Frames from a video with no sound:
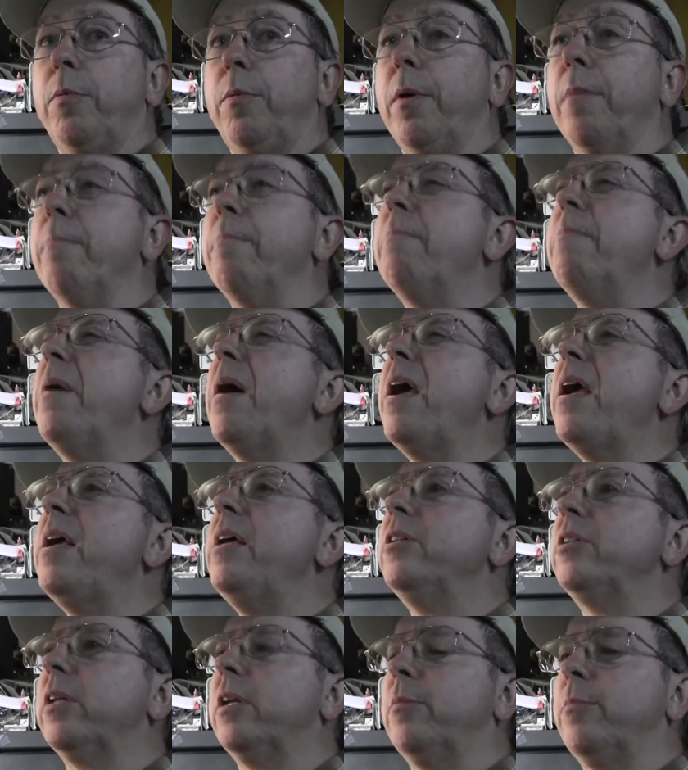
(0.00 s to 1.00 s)
You'd be
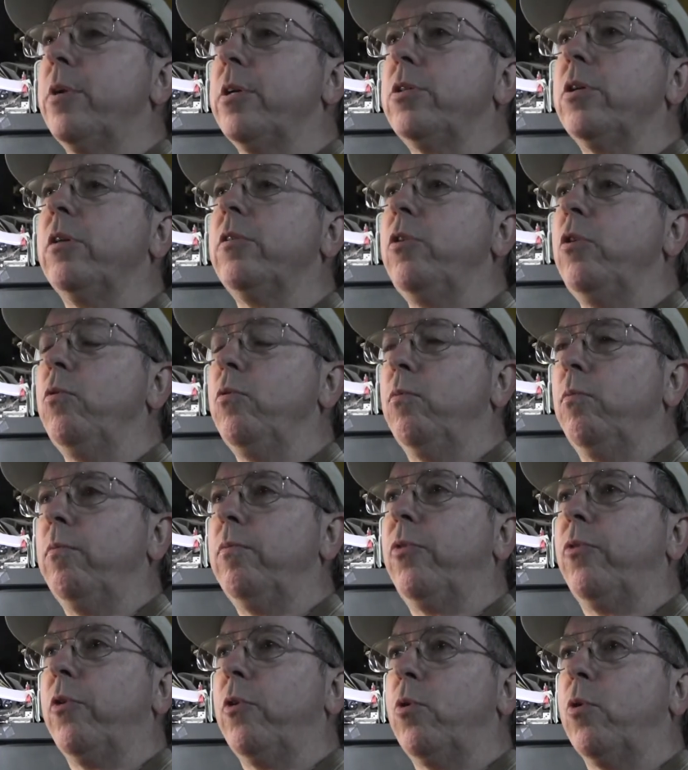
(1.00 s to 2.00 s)
amazed at how much
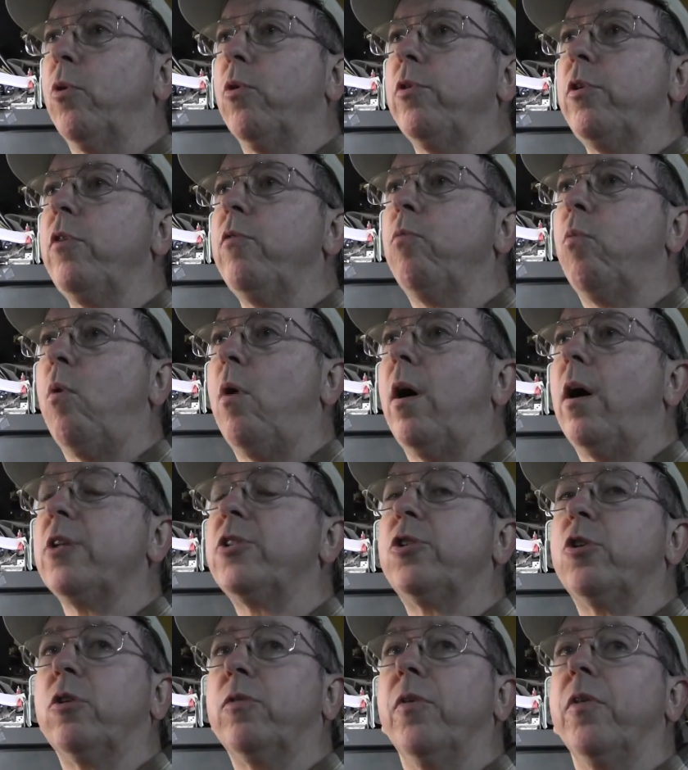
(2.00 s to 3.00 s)
3/4 you've
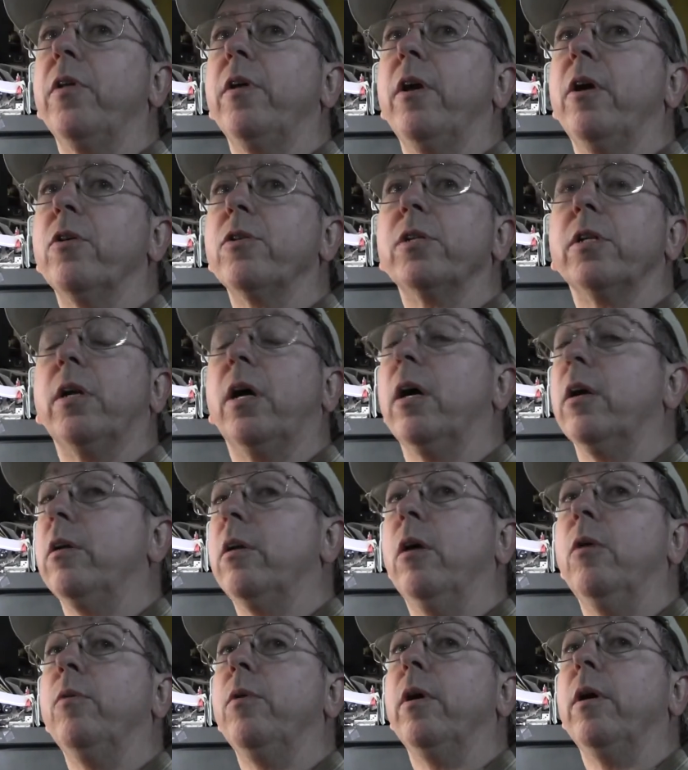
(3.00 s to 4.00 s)
watched over the years and not
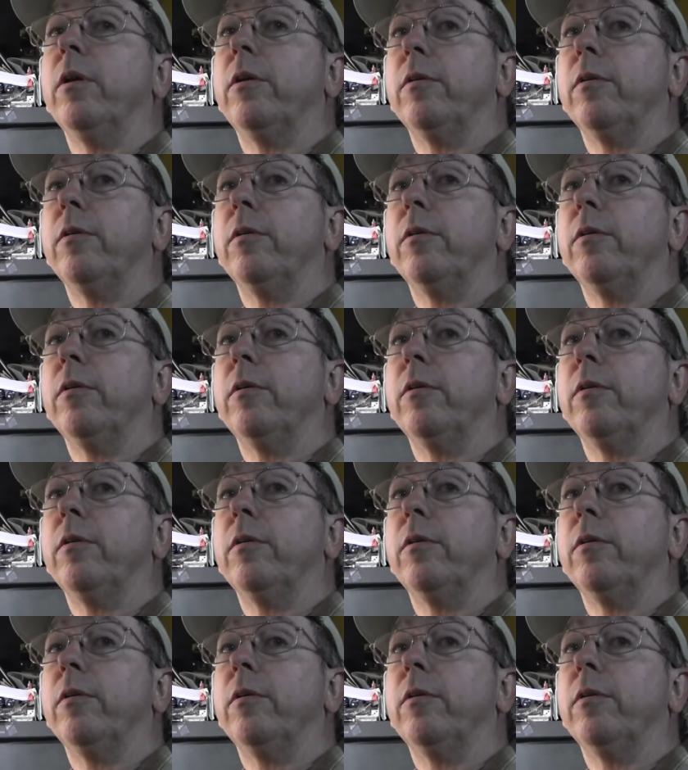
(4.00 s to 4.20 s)
known it.